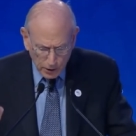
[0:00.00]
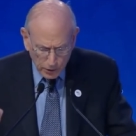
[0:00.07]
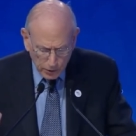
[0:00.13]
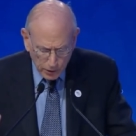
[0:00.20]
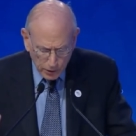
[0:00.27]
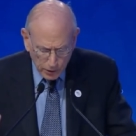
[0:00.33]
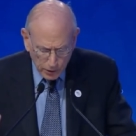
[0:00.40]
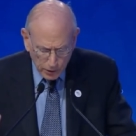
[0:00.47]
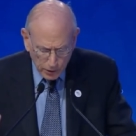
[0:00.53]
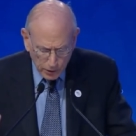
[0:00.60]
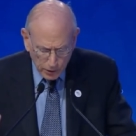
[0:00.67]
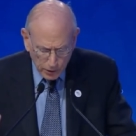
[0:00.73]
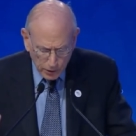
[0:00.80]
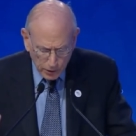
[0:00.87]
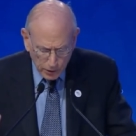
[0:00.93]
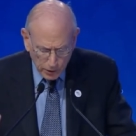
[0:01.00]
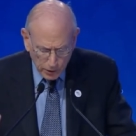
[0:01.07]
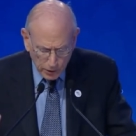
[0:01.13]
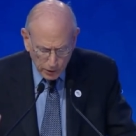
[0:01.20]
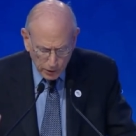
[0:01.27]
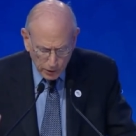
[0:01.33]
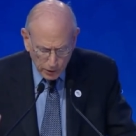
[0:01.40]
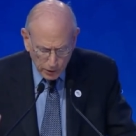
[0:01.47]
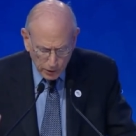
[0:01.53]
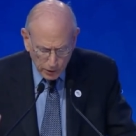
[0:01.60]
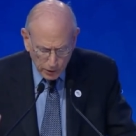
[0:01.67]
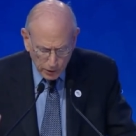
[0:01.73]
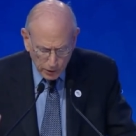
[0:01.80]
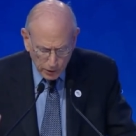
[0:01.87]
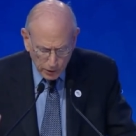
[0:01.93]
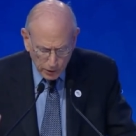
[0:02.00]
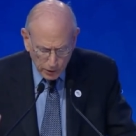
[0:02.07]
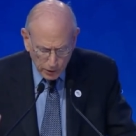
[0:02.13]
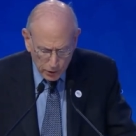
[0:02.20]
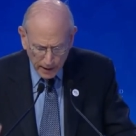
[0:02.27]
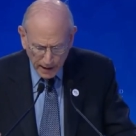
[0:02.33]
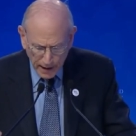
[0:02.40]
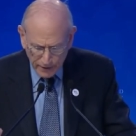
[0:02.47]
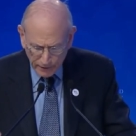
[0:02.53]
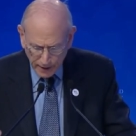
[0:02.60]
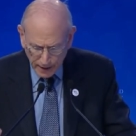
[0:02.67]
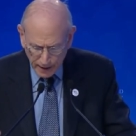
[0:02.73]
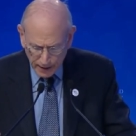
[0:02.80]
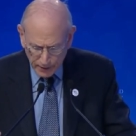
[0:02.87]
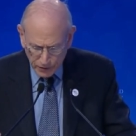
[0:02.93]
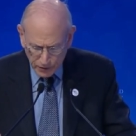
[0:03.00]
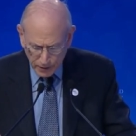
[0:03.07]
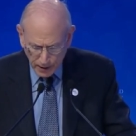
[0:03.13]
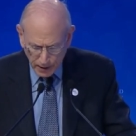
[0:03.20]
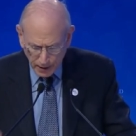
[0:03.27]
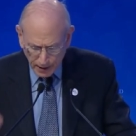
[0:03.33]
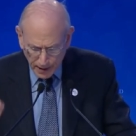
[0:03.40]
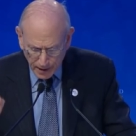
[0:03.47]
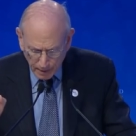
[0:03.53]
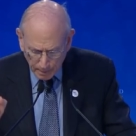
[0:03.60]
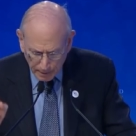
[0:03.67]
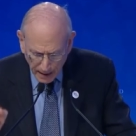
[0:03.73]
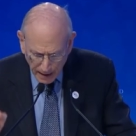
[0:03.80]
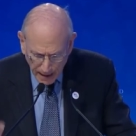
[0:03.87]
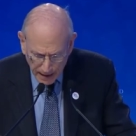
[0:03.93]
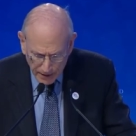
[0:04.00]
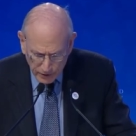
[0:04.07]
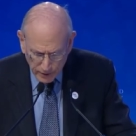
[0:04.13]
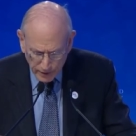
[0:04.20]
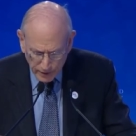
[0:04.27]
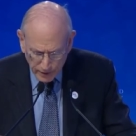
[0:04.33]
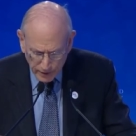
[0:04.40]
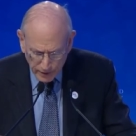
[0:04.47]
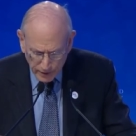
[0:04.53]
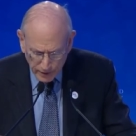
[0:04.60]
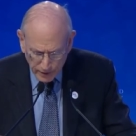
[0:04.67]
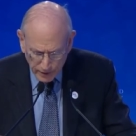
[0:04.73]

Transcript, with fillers: The U.S. and NATO in Afghanistan, in a positive way,